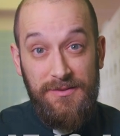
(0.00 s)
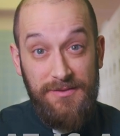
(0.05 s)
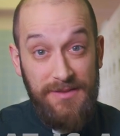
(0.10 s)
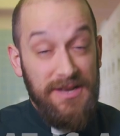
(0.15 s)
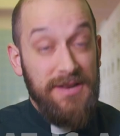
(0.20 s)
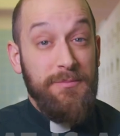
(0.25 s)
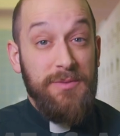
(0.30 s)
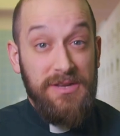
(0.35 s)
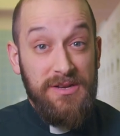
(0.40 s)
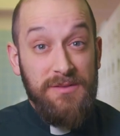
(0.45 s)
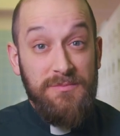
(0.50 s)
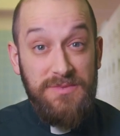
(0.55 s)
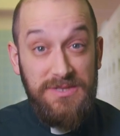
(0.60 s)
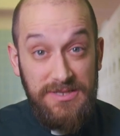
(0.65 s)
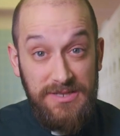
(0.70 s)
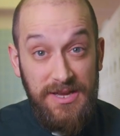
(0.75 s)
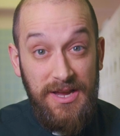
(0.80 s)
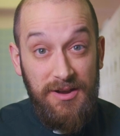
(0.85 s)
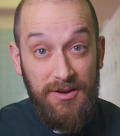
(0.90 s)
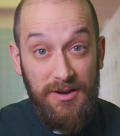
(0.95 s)
then it becomes
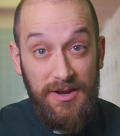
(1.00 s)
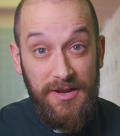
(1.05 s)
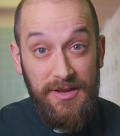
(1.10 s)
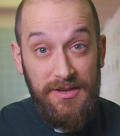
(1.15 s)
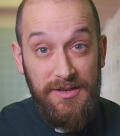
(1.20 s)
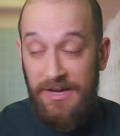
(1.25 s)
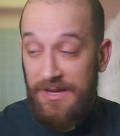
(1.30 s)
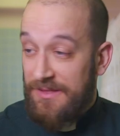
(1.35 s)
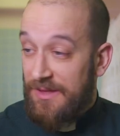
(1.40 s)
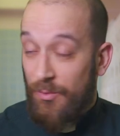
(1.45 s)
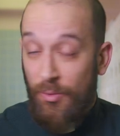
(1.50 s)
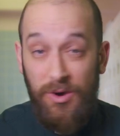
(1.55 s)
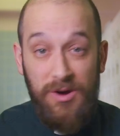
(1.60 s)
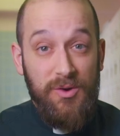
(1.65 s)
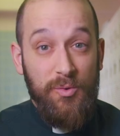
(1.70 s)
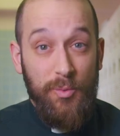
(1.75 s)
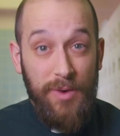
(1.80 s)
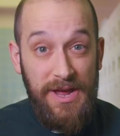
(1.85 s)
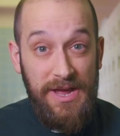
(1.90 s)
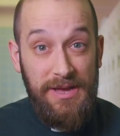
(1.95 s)
scary. And they
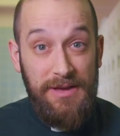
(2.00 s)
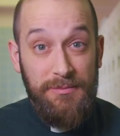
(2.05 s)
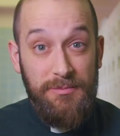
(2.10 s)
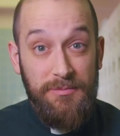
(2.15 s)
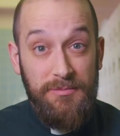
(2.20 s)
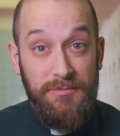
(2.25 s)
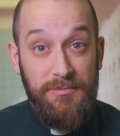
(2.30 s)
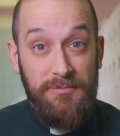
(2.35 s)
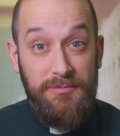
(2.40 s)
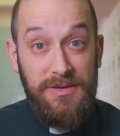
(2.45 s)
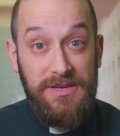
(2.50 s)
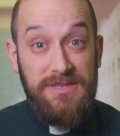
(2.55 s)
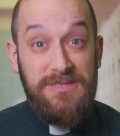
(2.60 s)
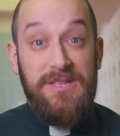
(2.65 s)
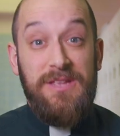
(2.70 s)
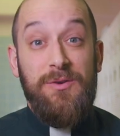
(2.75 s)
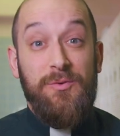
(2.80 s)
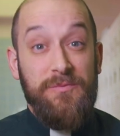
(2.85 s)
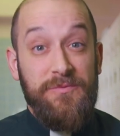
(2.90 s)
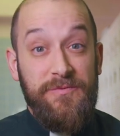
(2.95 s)
walk away because
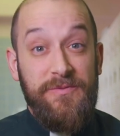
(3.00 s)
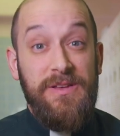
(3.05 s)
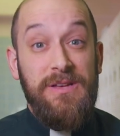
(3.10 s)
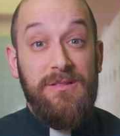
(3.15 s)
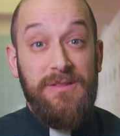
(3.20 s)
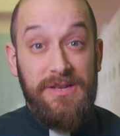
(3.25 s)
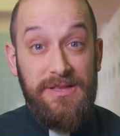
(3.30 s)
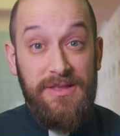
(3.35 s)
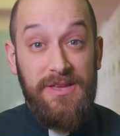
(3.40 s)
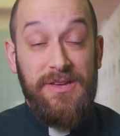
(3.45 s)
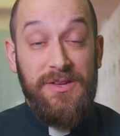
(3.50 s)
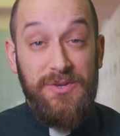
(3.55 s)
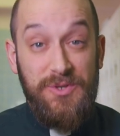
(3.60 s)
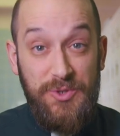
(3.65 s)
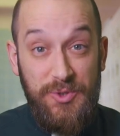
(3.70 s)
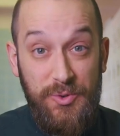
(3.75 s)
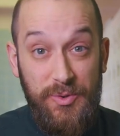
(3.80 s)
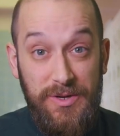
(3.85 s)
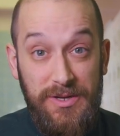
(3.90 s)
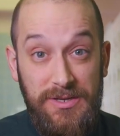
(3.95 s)
they don't feel like they can
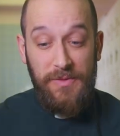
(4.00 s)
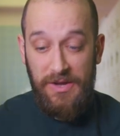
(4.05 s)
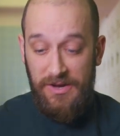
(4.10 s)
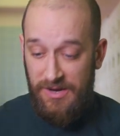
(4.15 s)
do it.